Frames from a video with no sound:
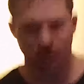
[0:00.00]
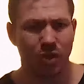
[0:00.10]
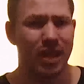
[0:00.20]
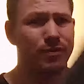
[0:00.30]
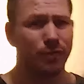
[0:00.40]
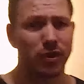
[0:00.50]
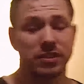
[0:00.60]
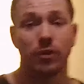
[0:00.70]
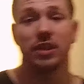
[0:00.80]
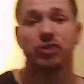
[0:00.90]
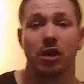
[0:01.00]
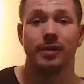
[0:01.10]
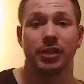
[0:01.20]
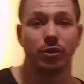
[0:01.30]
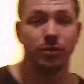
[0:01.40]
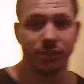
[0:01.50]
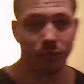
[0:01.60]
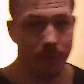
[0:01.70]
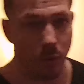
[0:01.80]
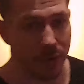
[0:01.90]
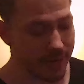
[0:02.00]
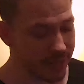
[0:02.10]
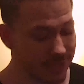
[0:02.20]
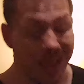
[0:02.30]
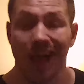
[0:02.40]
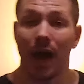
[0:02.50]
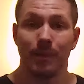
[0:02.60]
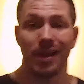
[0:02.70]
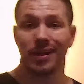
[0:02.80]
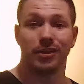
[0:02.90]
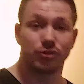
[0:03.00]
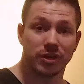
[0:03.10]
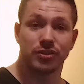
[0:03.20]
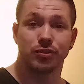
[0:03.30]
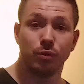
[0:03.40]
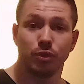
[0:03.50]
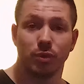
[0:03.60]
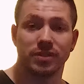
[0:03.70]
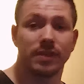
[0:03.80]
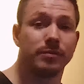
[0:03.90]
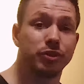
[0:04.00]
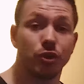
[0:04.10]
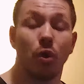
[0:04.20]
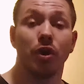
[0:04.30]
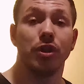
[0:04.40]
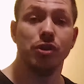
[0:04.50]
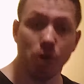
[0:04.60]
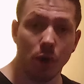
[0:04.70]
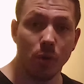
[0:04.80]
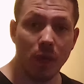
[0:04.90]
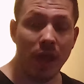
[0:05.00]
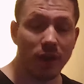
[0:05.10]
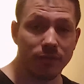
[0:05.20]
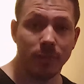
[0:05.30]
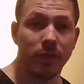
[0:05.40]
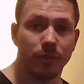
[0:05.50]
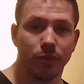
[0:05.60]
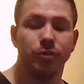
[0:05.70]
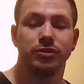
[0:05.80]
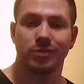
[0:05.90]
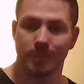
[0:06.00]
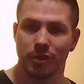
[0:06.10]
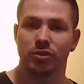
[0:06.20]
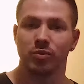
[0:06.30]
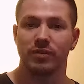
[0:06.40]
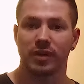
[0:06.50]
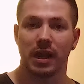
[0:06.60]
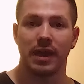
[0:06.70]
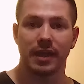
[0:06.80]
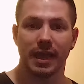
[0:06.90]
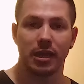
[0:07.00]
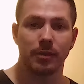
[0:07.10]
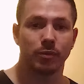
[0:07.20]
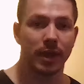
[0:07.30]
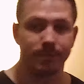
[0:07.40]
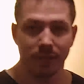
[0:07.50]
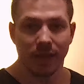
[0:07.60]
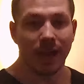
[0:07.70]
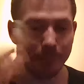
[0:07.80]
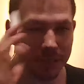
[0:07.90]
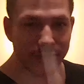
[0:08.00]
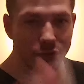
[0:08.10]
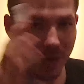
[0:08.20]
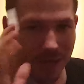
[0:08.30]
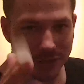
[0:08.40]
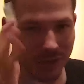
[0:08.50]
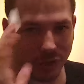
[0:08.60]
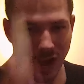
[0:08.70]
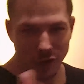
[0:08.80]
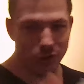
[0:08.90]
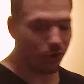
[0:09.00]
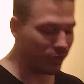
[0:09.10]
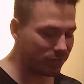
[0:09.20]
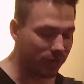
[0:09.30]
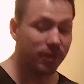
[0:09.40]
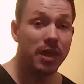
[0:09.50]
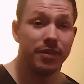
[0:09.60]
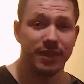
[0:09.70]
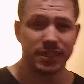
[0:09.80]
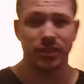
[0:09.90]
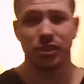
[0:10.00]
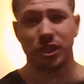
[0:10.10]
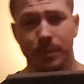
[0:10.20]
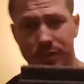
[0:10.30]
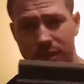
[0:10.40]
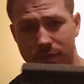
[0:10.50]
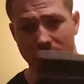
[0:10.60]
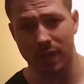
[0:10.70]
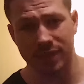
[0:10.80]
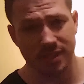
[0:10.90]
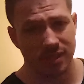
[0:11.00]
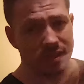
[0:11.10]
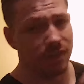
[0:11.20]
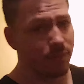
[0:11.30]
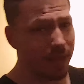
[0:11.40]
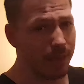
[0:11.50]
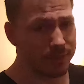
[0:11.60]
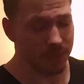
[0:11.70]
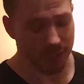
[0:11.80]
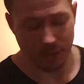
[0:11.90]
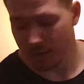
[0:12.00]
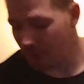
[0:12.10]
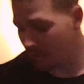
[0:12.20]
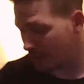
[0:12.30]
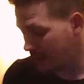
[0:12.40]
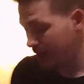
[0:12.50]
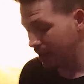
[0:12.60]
Okay, first of all, let's talk about the acoustic treatment and what it is. I'm not going to try to school you on stuff. I'm sure you already know and are familiar with acoustic treatment. You just want to figure out how to hang it up, right? I believe in you. I got you. I know you know your stuff. This is the cheaper stuff, okay? This is the stuff from Amazon, all right?